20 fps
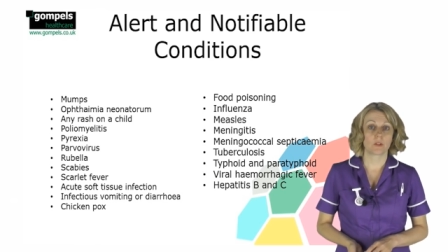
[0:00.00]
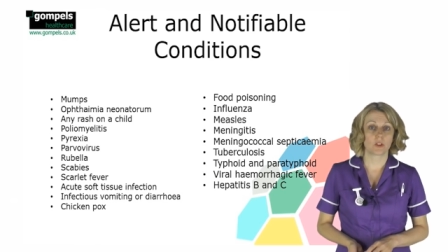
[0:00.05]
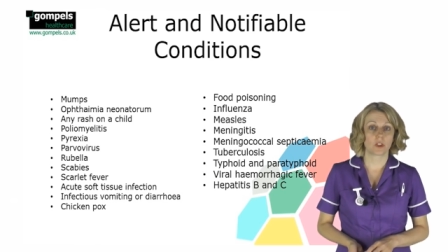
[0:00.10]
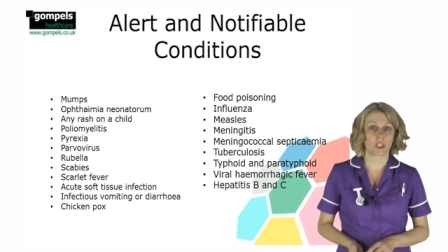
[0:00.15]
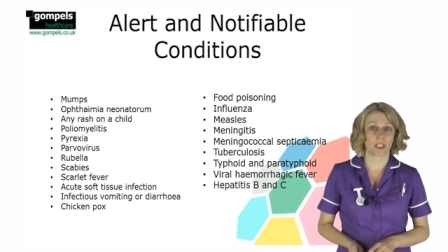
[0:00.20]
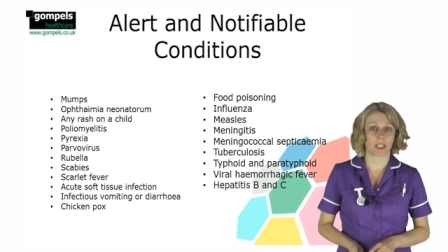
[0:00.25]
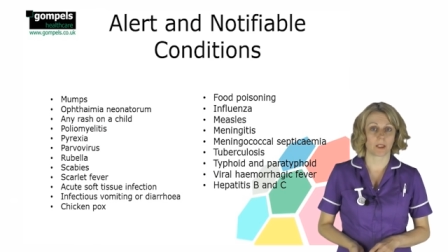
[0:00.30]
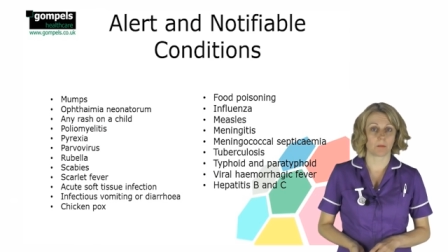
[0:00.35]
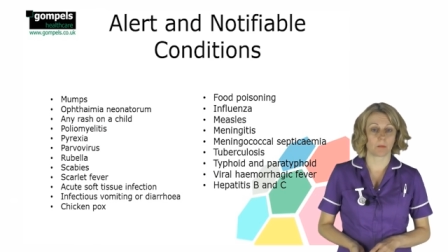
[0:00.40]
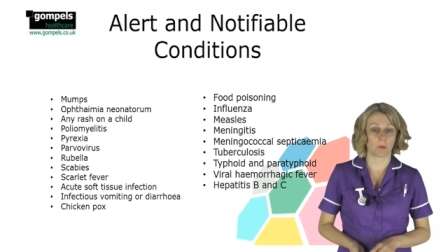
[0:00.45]

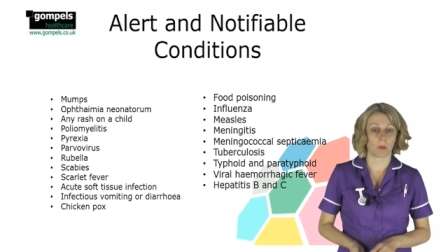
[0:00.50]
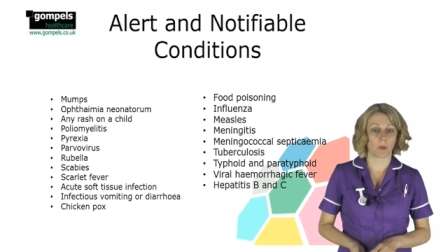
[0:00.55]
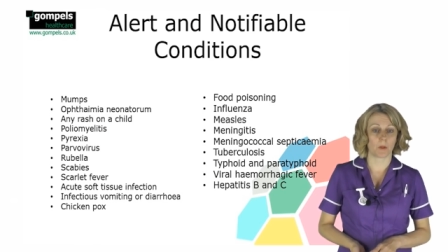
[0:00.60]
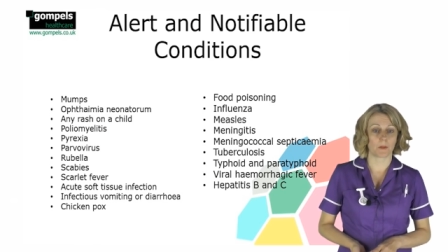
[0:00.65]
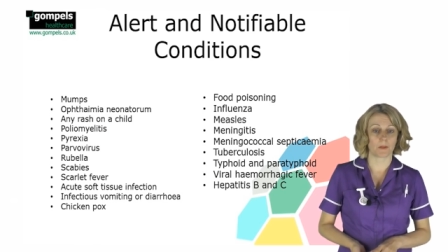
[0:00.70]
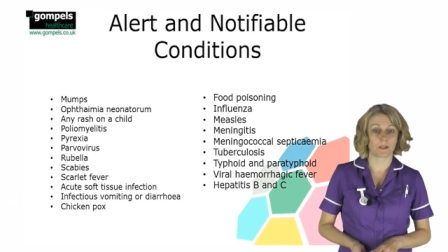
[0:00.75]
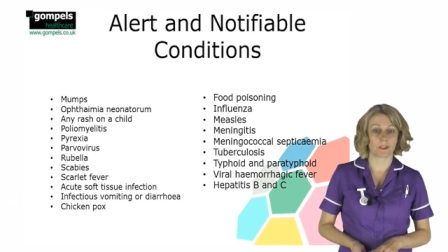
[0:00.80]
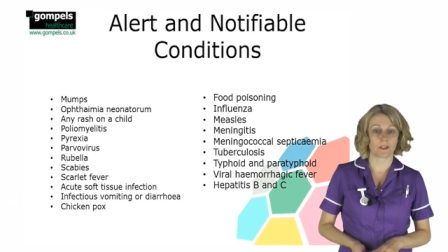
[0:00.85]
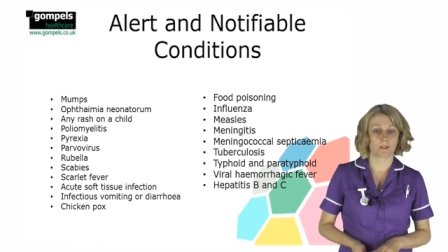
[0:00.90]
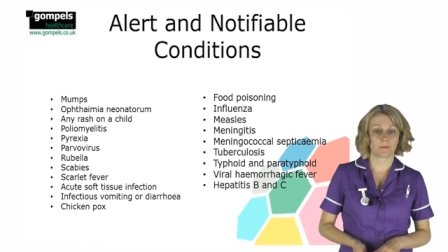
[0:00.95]

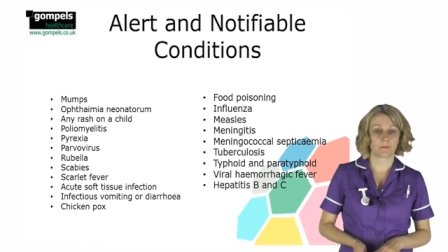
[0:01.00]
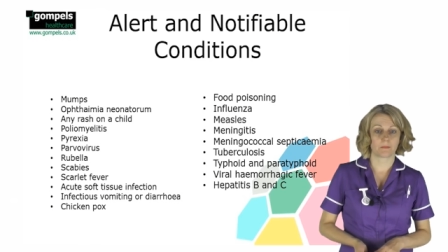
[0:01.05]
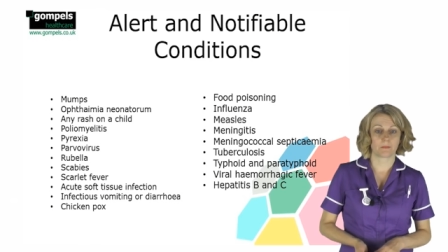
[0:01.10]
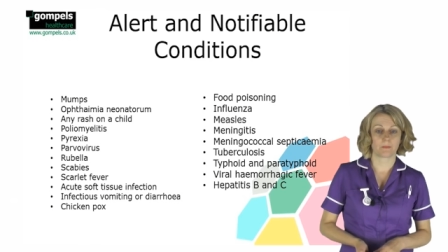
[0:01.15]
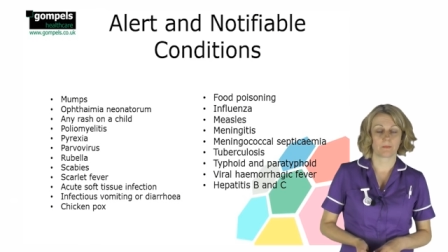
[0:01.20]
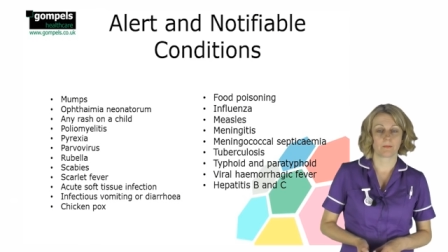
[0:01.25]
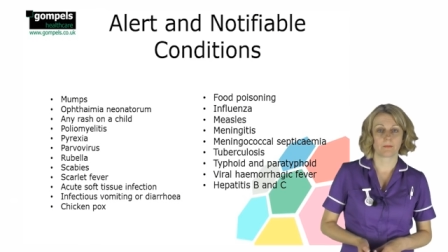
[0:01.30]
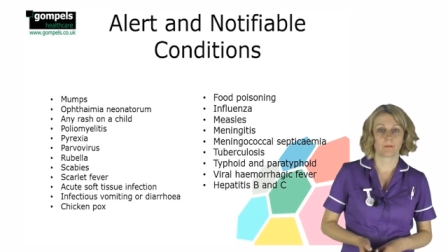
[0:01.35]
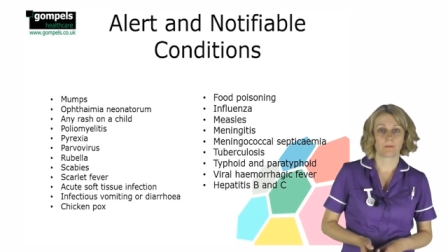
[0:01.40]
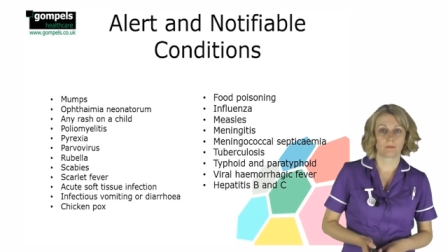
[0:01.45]
Chickenpox.
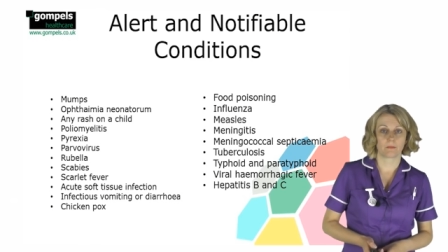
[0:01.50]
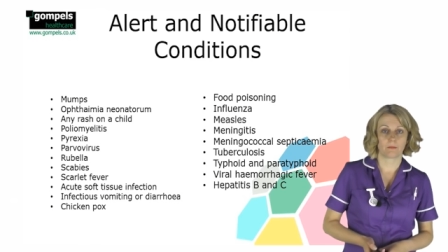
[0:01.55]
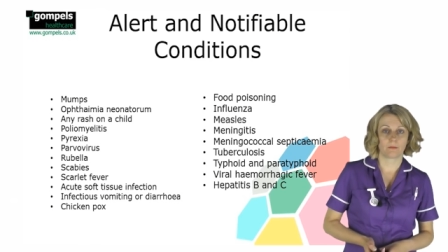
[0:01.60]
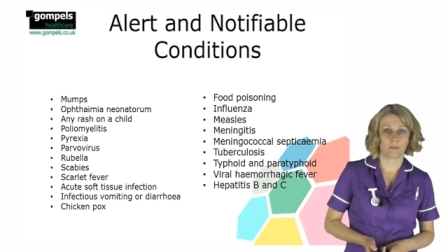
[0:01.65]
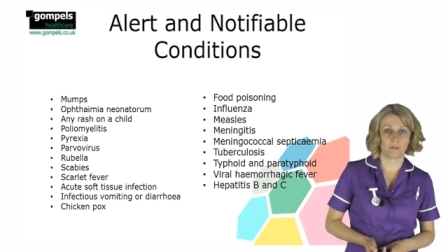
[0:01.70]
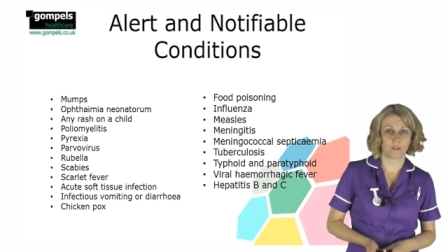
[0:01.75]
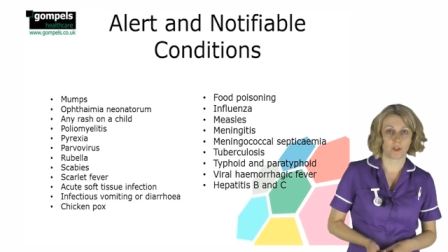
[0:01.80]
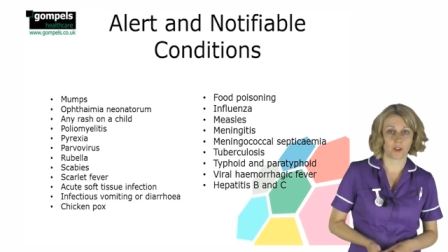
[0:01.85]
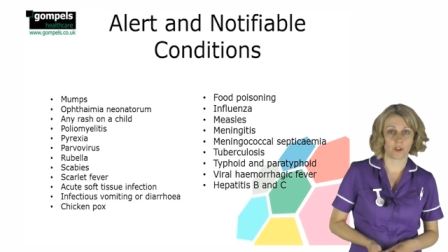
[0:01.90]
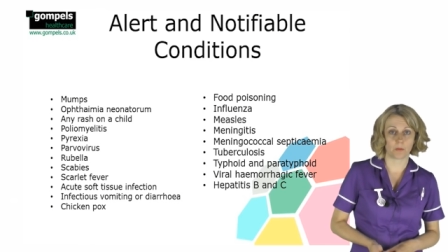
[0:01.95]

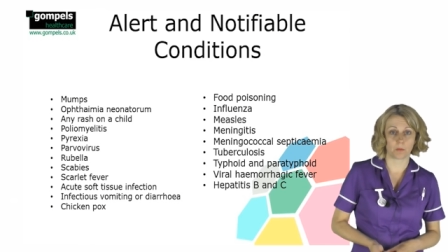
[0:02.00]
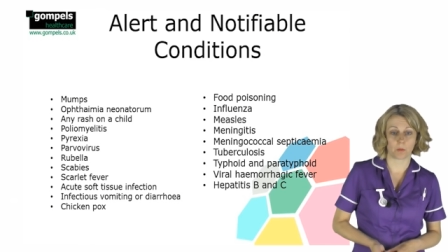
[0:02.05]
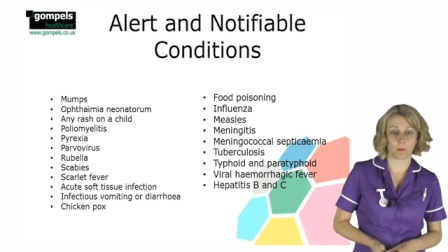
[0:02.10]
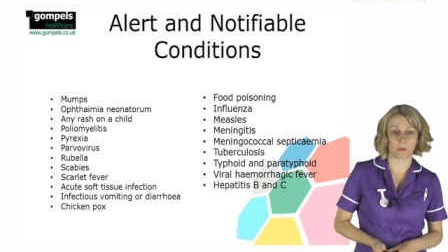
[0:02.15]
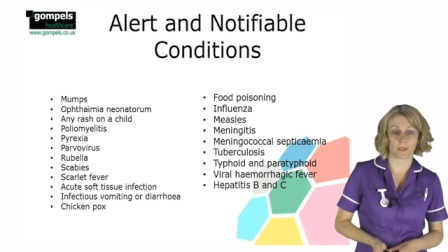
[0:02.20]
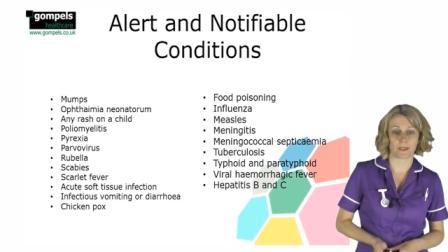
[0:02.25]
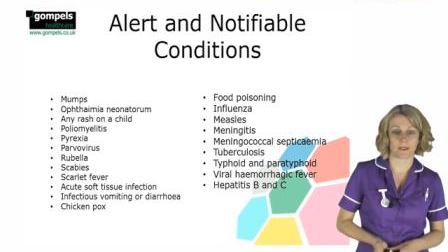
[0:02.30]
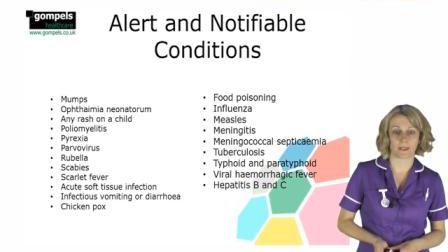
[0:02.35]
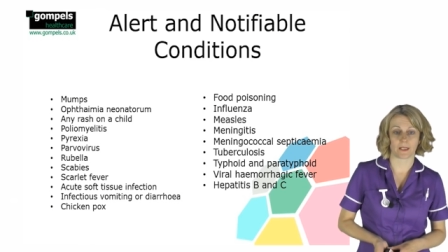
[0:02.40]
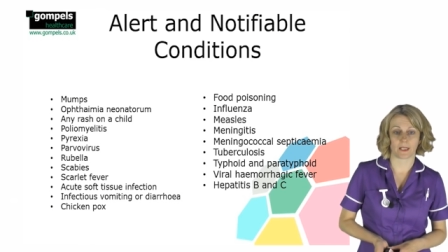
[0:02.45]
Food
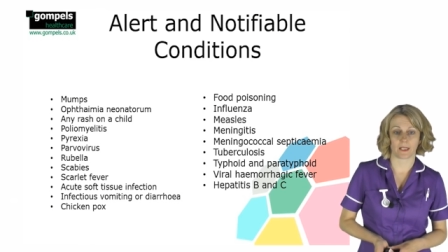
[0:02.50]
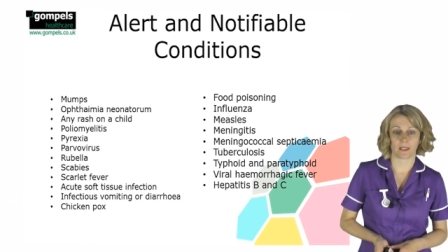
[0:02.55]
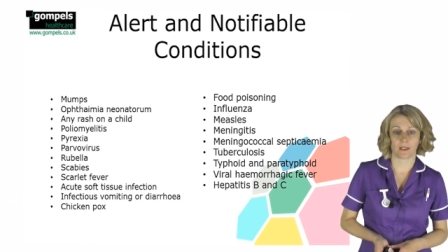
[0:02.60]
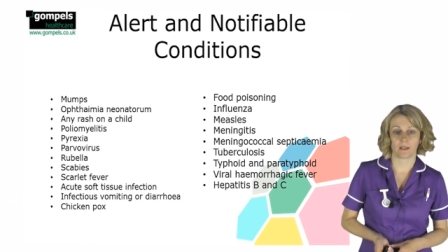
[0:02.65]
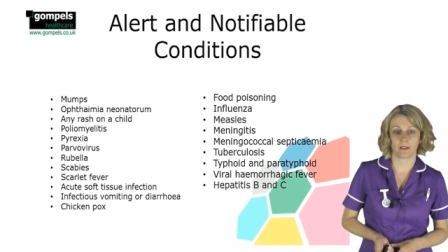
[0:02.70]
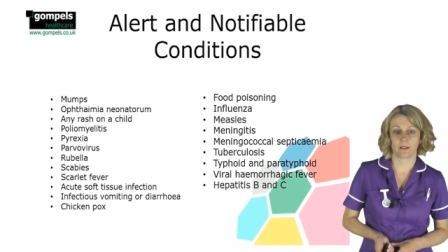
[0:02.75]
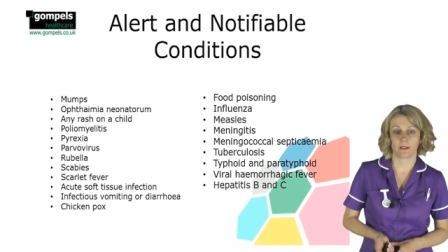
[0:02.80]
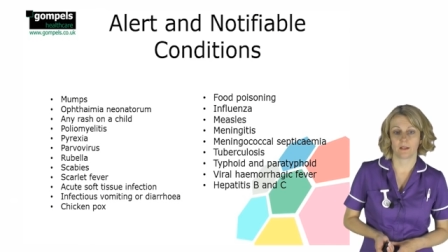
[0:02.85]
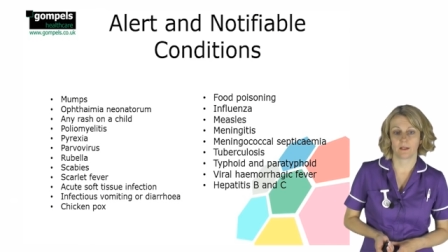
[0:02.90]
poisoning.